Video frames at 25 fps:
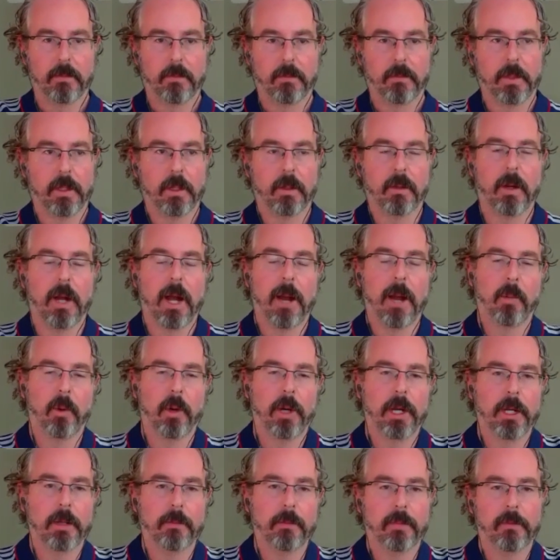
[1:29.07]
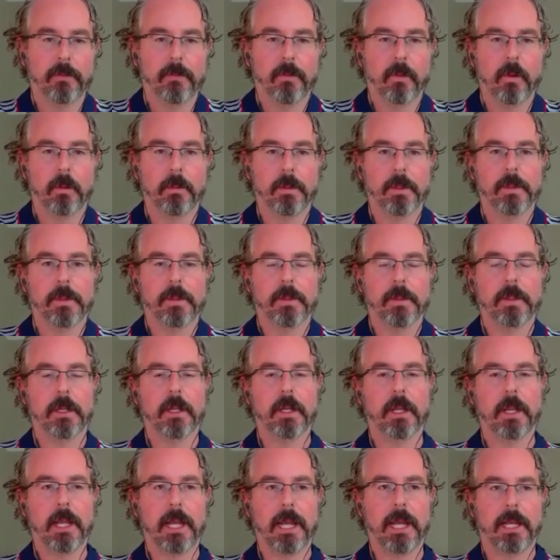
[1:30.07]
operating performance
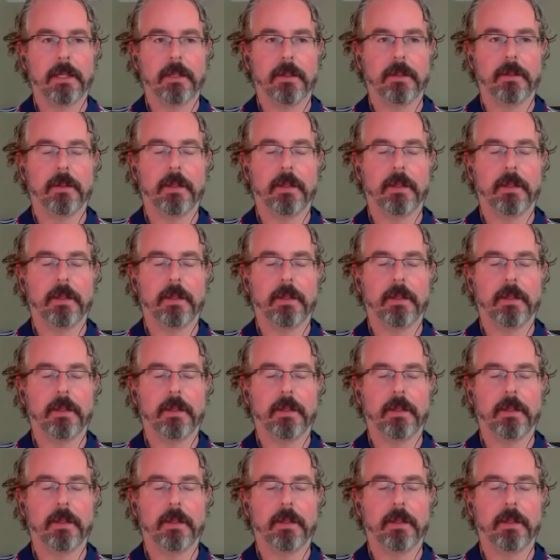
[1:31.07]
and